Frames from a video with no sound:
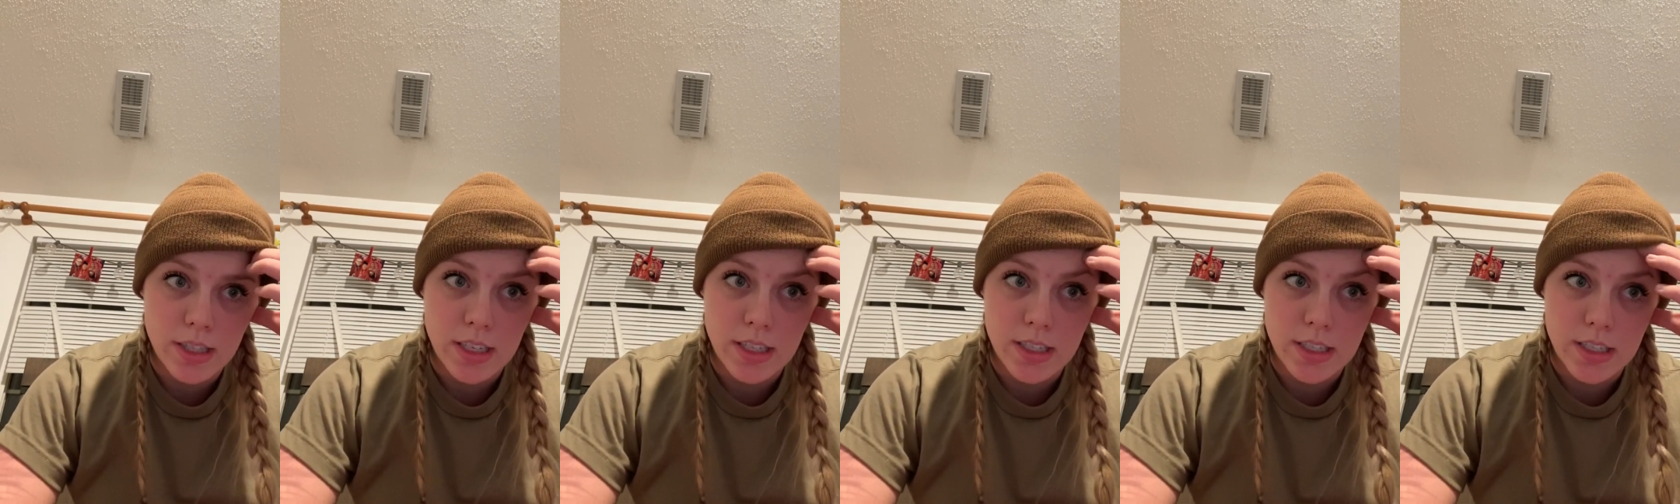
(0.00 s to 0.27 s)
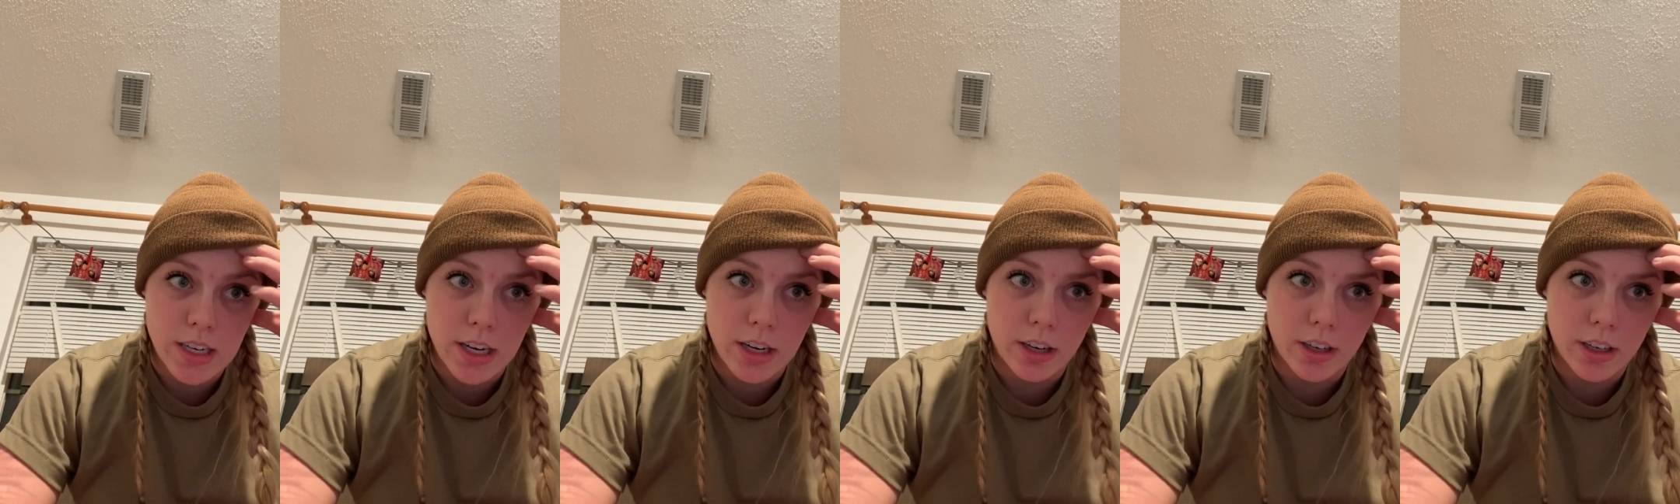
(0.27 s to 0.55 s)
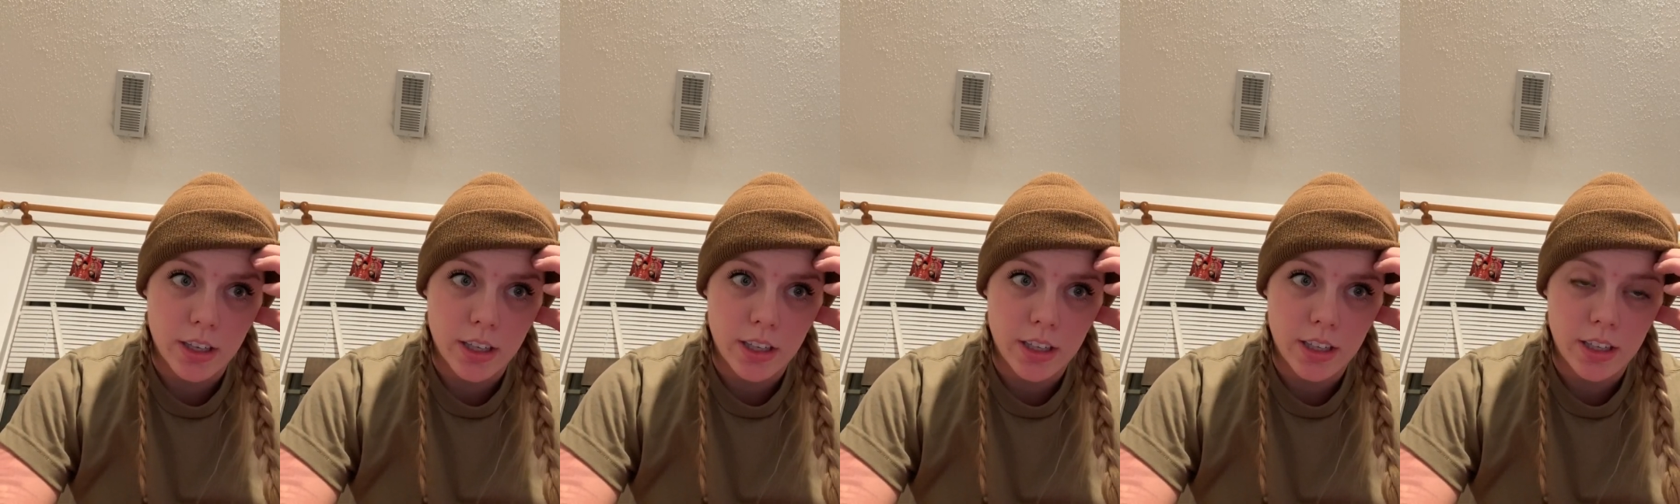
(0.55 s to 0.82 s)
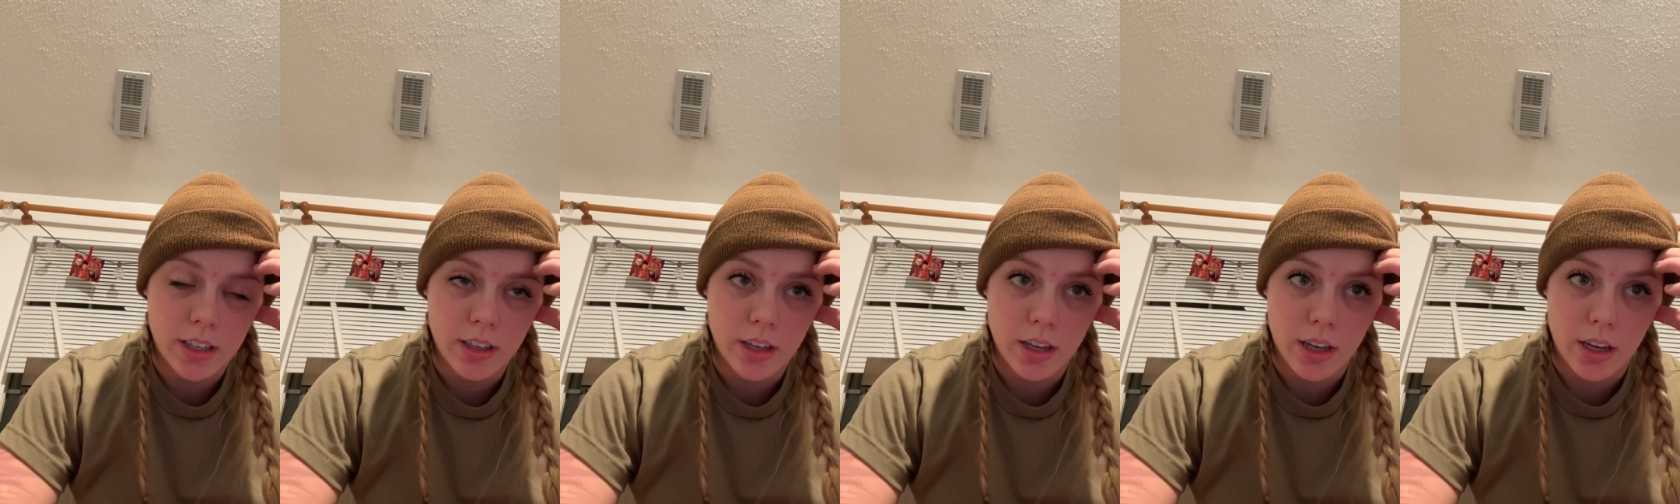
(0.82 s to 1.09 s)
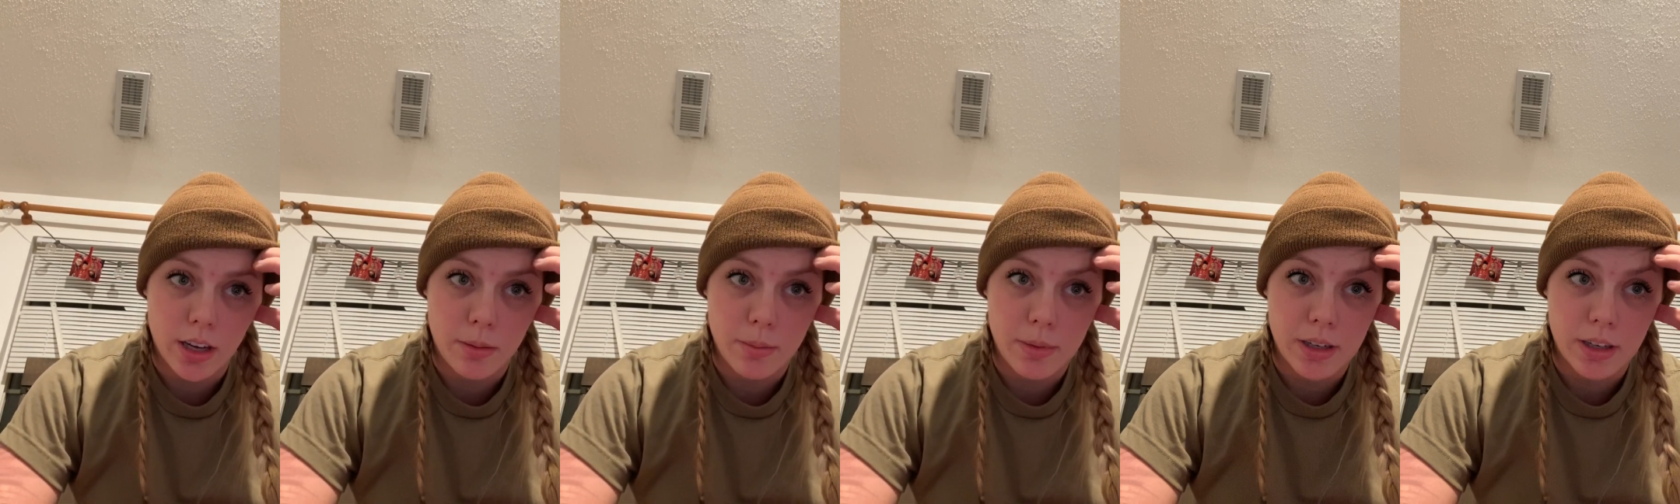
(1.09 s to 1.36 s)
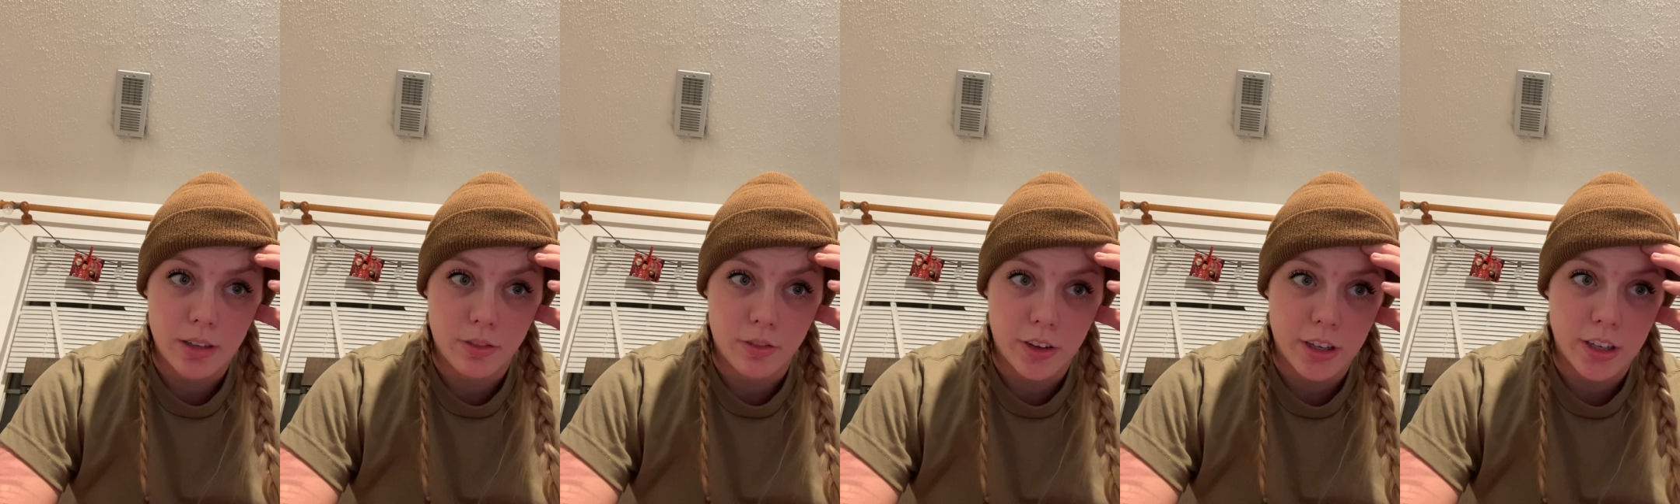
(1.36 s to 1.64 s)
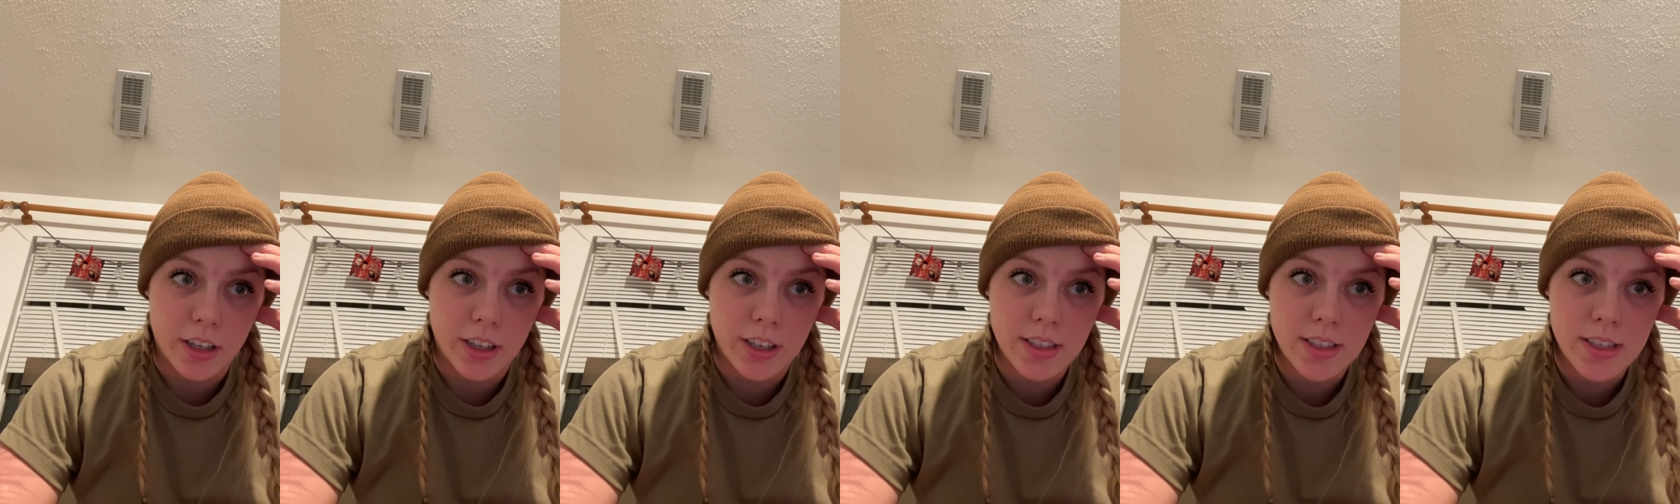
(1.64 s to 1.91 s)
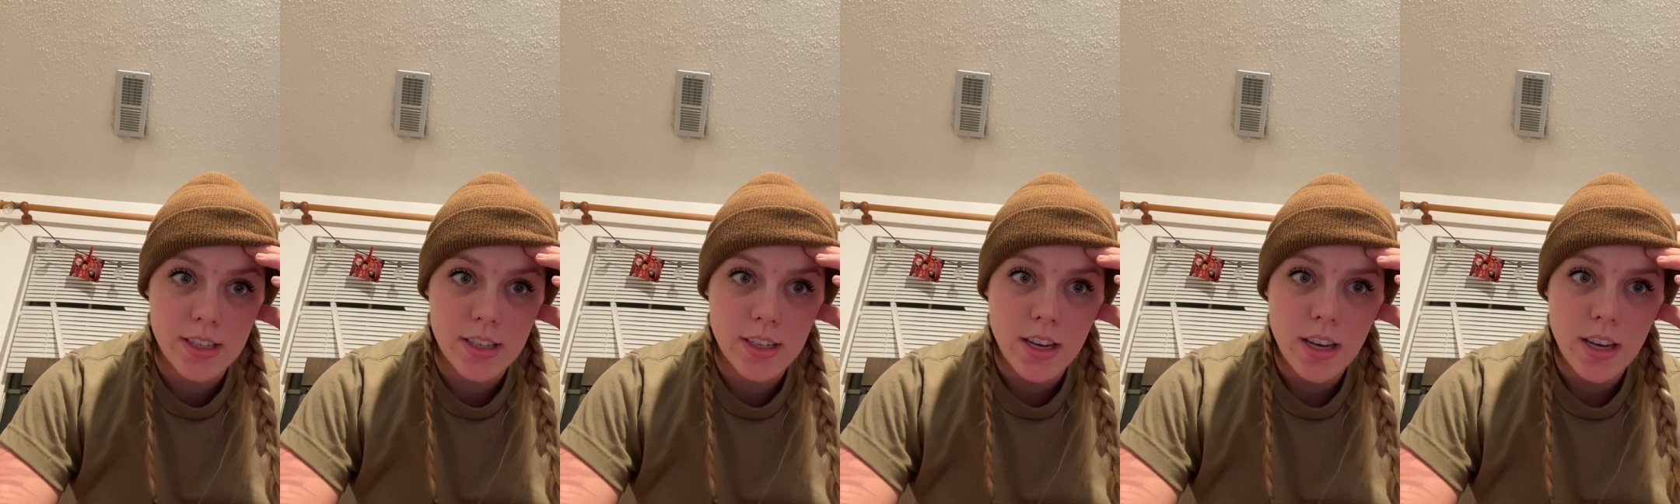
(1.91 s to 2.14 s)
steric interference